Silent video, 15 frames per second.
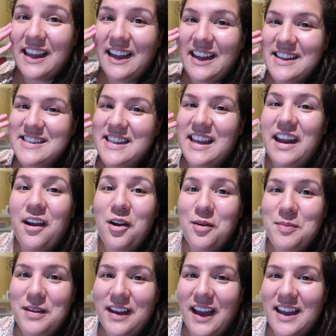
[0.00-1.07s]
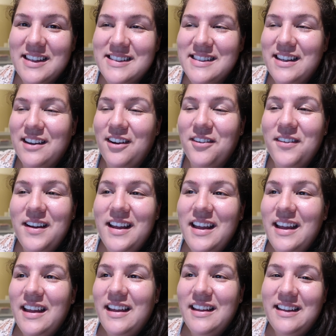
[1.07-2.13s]
like I said, I hope you guys, you know,
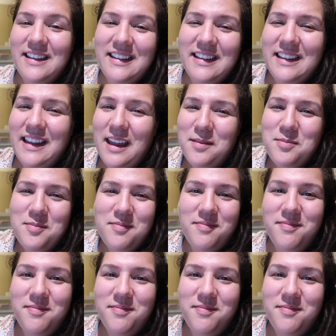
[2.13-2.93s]
can